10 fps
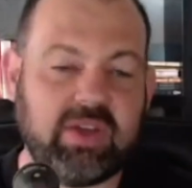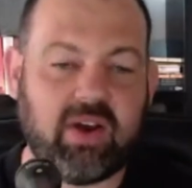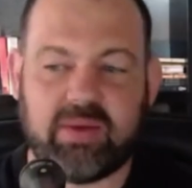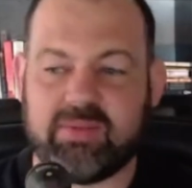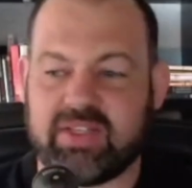And
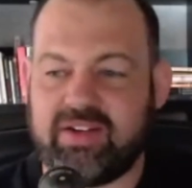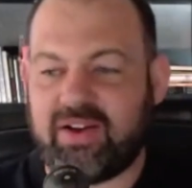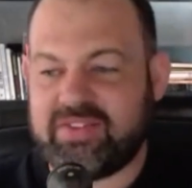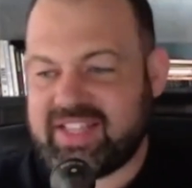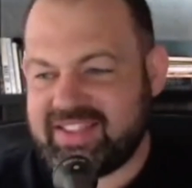so
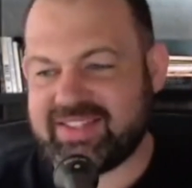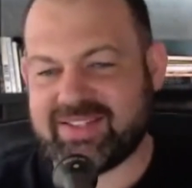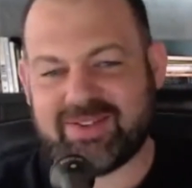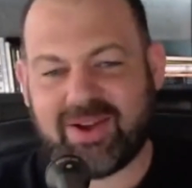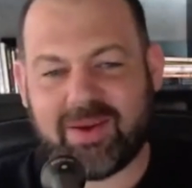sometimes, and
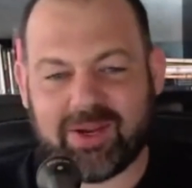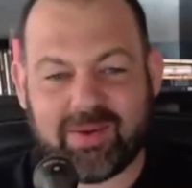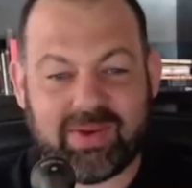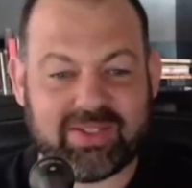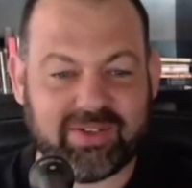I've said this
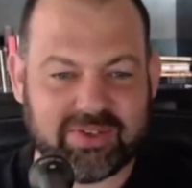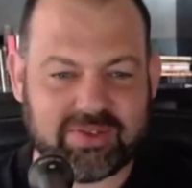to Simon,